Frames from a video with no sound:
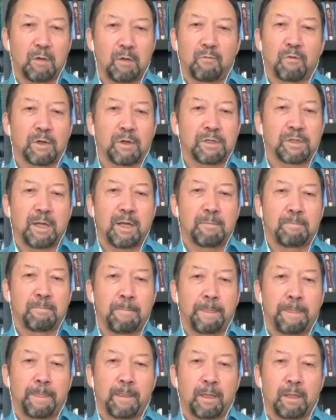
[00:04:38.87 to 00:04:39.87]
For them,
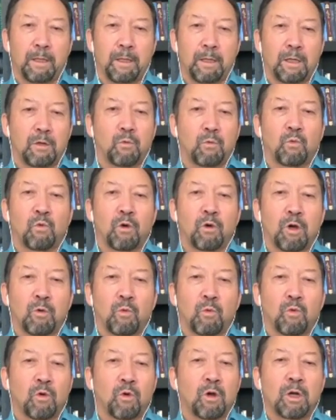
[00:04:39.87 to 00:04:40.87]

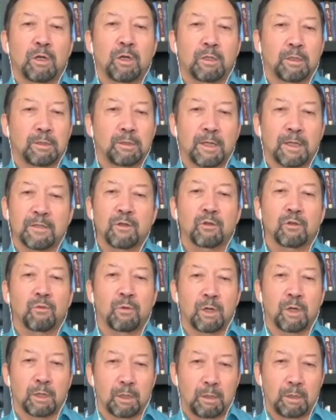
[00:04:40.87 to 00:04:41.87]
word does not
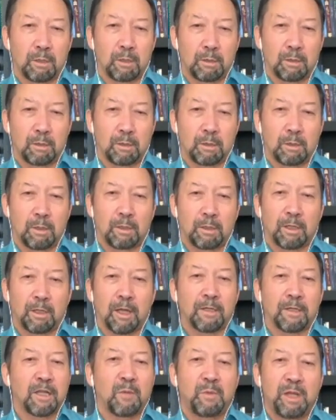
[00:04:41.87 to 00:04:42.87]
work.
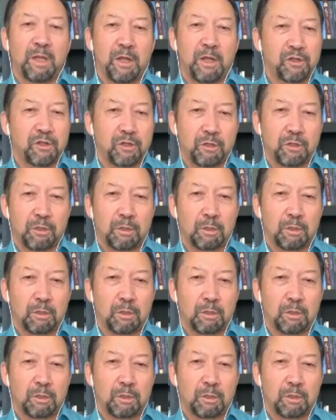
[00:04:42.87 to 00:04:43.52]
Condemnation,